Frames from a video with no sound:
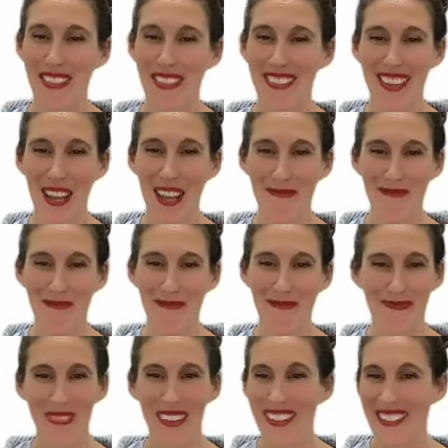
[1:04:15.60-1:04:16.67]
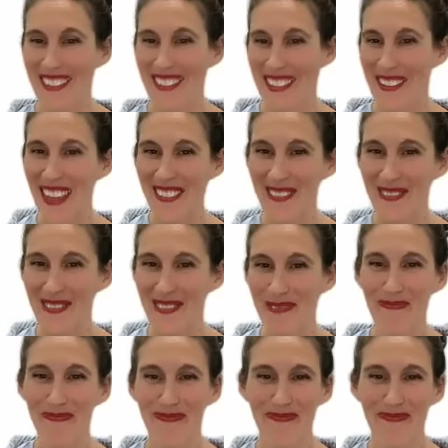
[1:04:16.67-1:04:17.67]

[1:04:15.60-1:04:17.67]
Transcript: in a month's time. See you then.